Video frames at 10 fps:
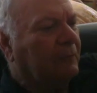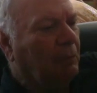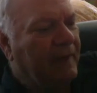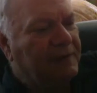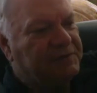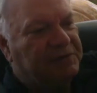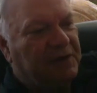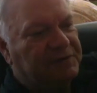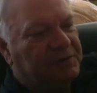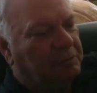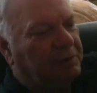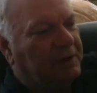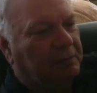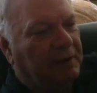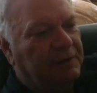well, that's just a
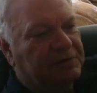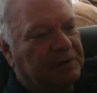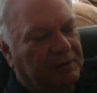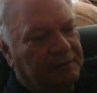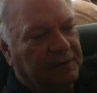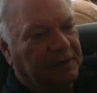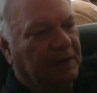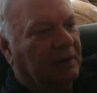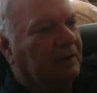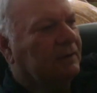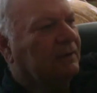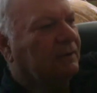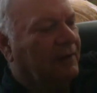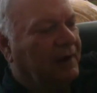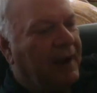recreation of the uh,
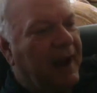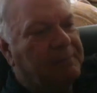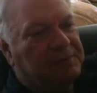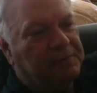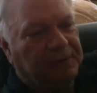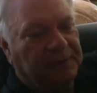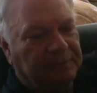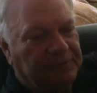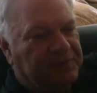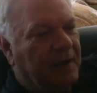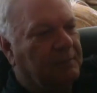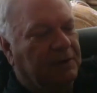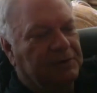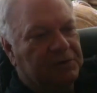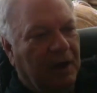the capturing of
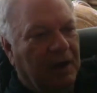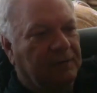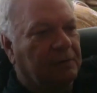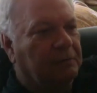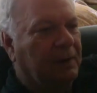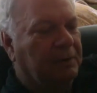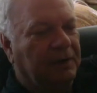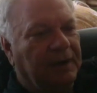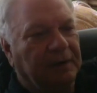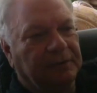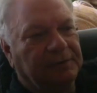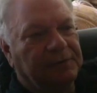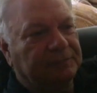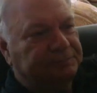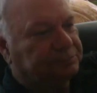Simon and John, the rebel
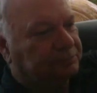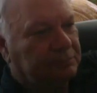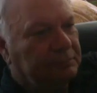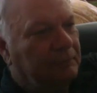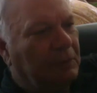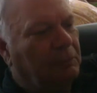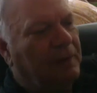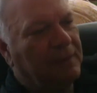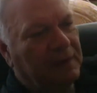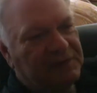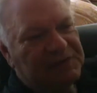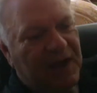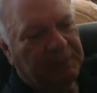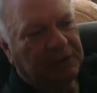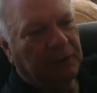leaders, where then
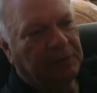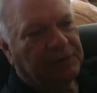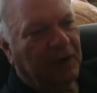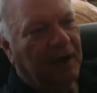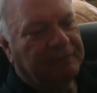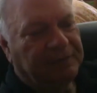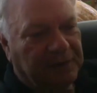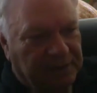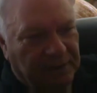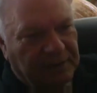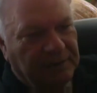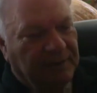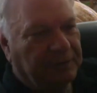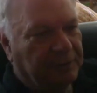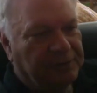Simon goes off and uh,
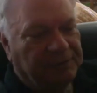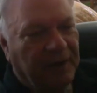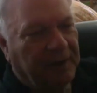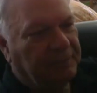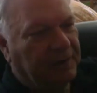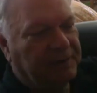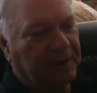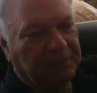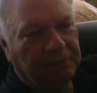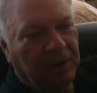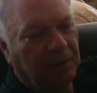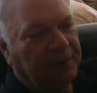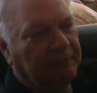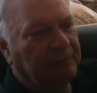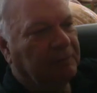they crucify him, they take him to
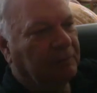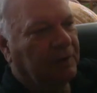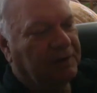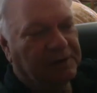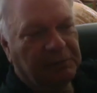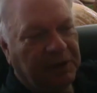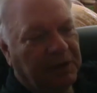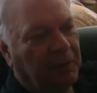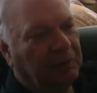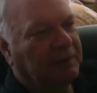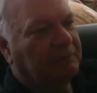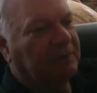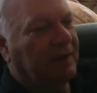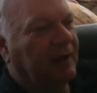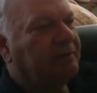Rome, give where he doesn't want to go, and give him
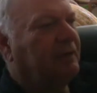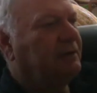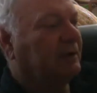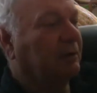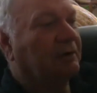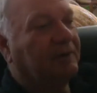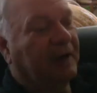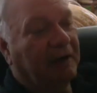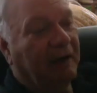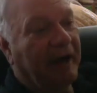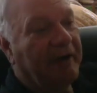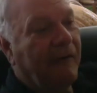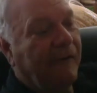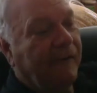a death, glorify God,